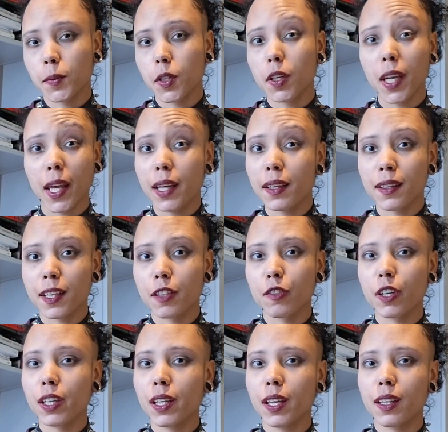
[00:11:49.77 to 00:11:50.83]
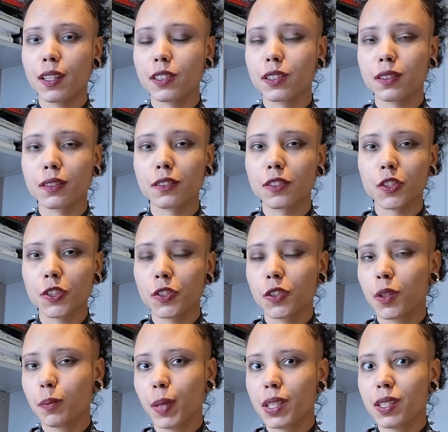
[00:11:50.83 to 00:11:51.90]
On anything really that's just
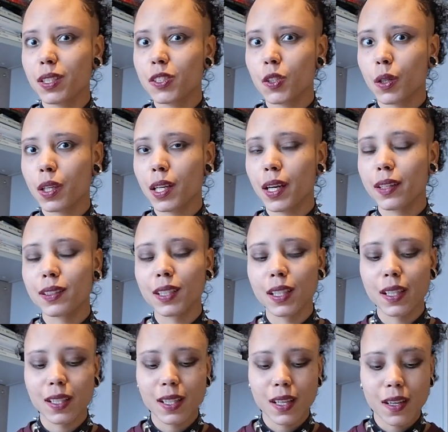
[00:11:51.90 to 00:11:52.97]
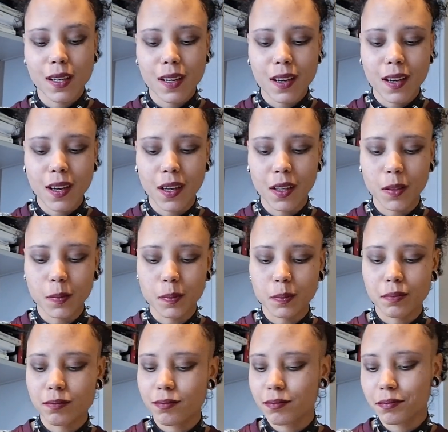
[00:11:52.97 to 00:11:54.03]
not basic stockinette.
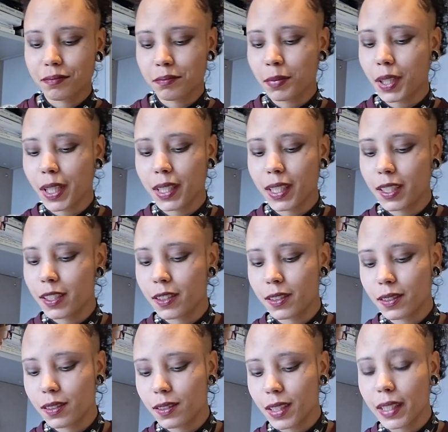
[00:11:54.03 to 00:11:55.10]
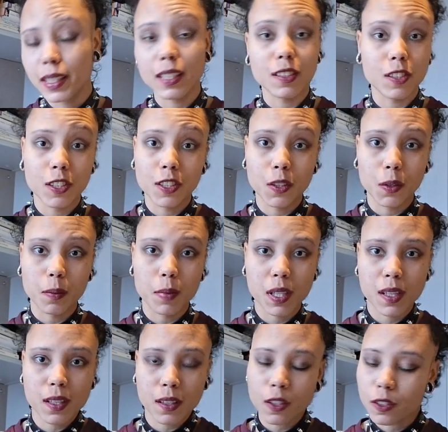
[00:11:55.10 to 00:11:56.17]
But I needed to do it
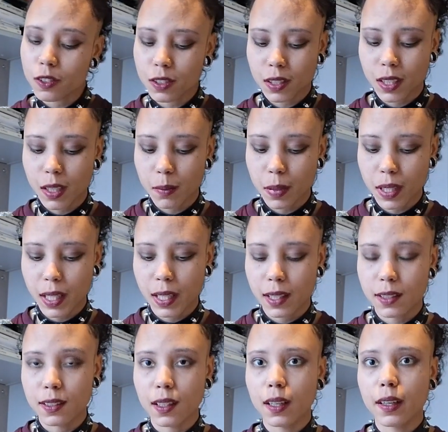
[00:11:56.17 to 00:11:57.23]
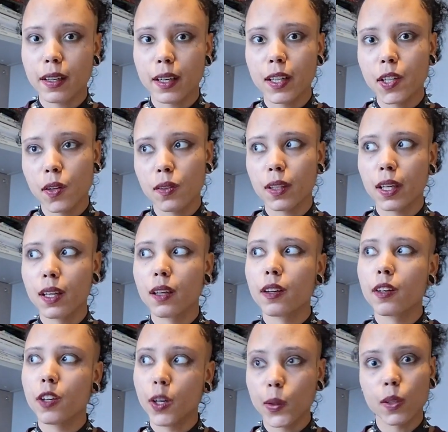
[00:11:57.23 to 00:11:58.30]
because I couldn't sleep, and I don't like
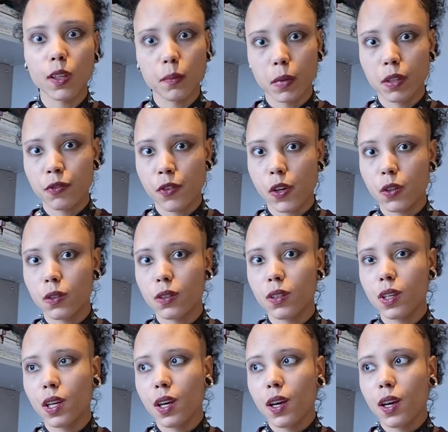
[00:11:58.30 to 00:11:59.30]
going on my phone.